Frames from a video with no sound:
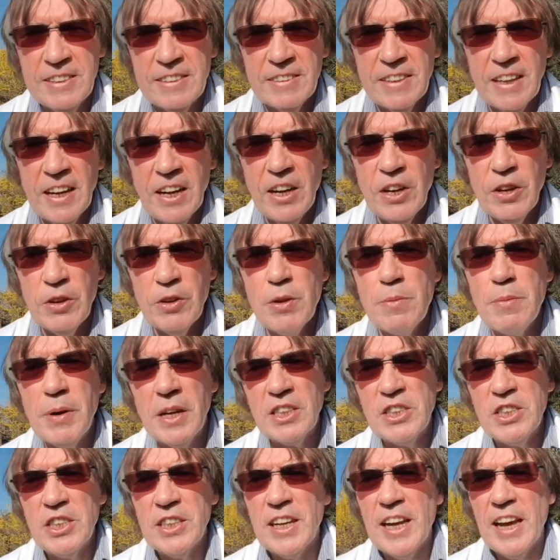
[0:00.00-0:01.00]
I hope you
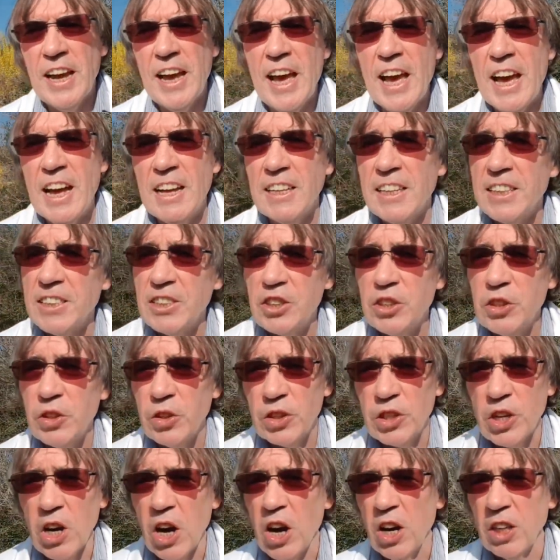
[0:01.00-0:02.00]
managed to get out into your
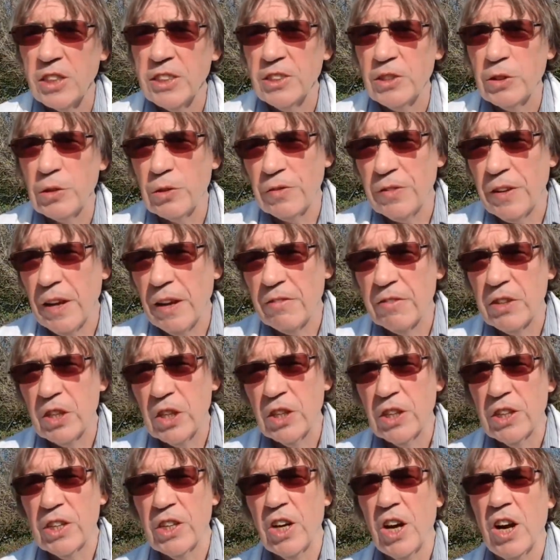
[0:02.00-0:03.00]
garden, or if you haven't
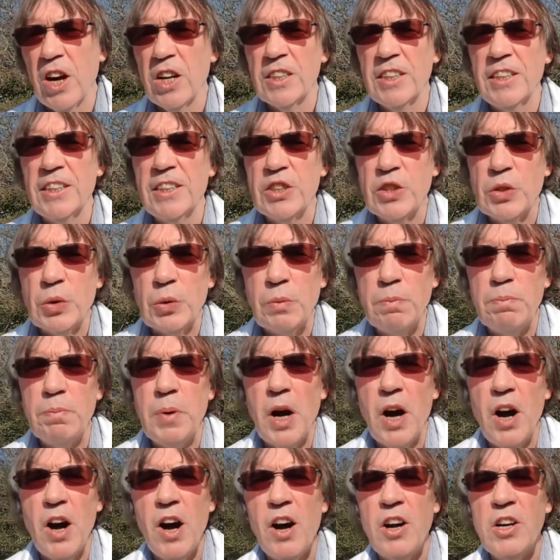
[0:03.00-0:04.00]
got a garden, into a
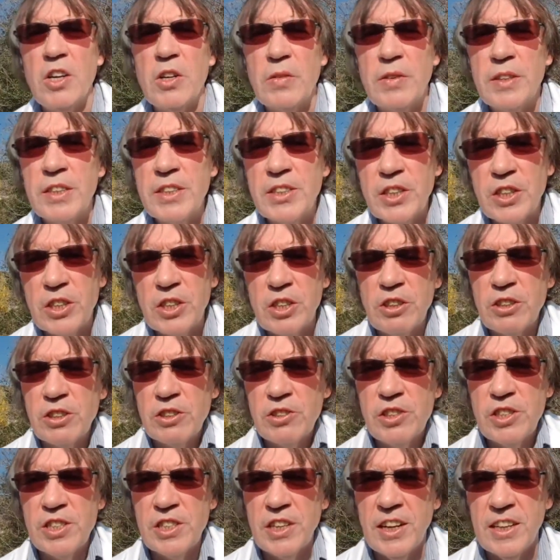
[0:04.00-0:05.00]
park or into the
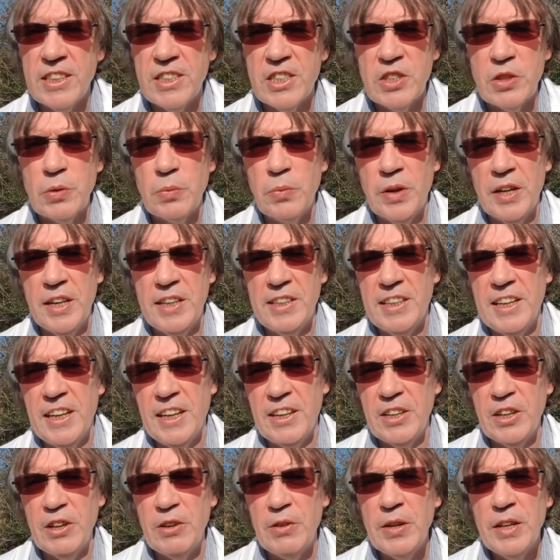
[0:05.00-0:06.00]
countryside somewhere near
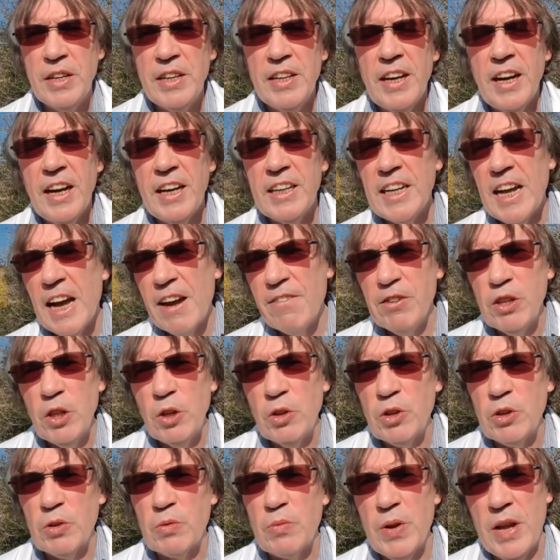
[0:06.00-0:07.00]
you, and have a
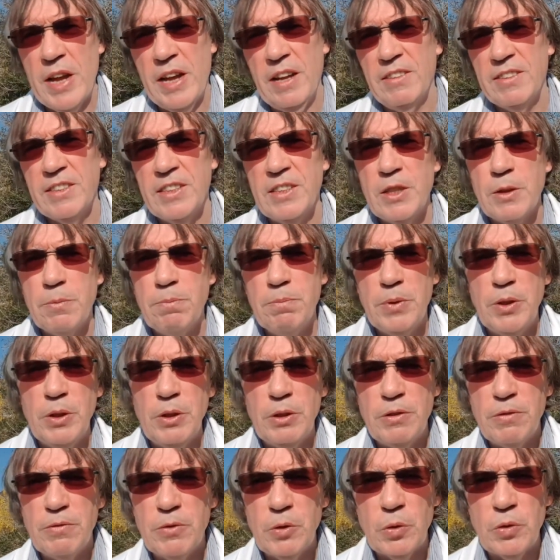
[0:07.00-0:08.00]
look around at the
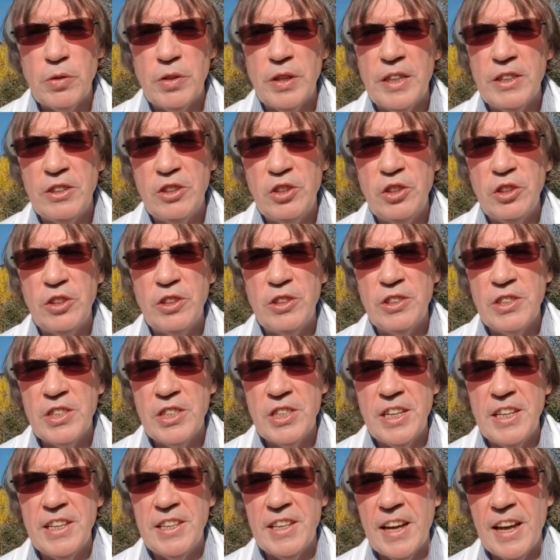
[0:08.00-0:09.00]
beautiful things you can
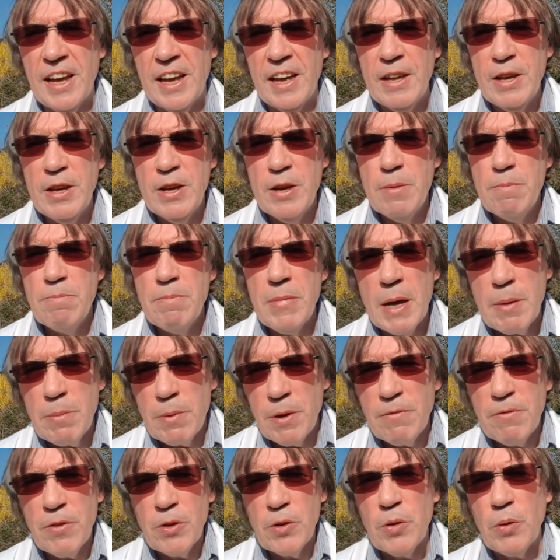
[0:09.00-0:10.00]
see there. Maybe
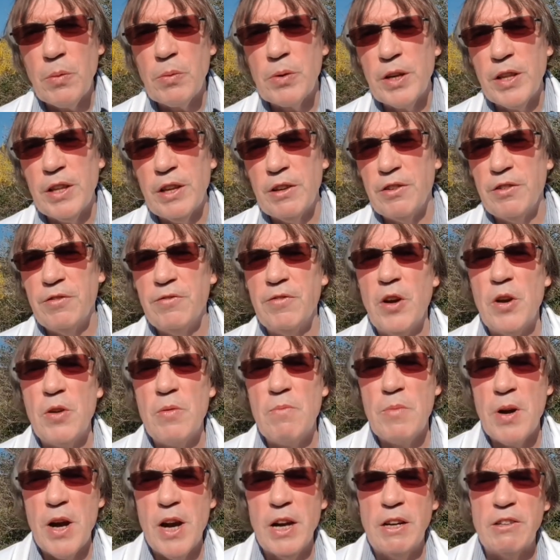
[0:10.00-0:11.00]
if you've got one of those
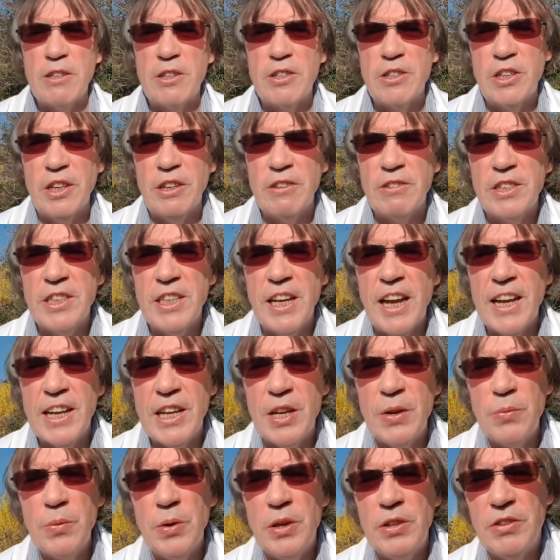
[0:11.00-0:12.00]
foam microscopes, take
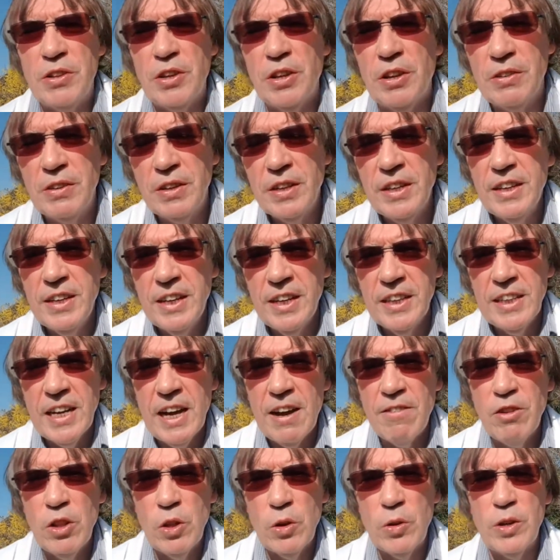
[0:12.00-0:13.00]
it with you and
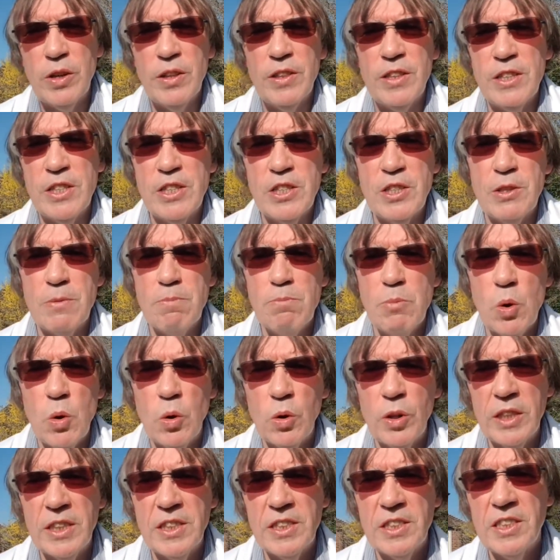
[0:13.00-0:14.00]
have a look at the
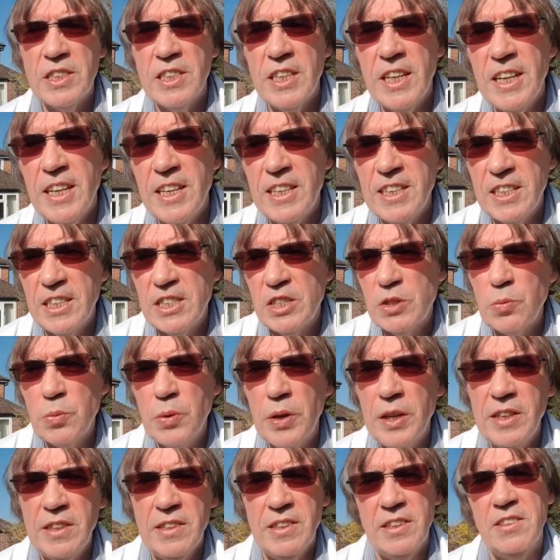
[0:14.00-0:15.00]
smallest, teeniest,
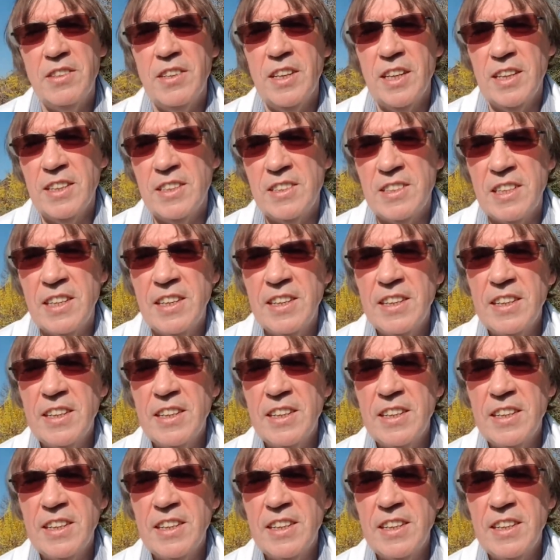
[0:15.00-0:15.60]
weeny things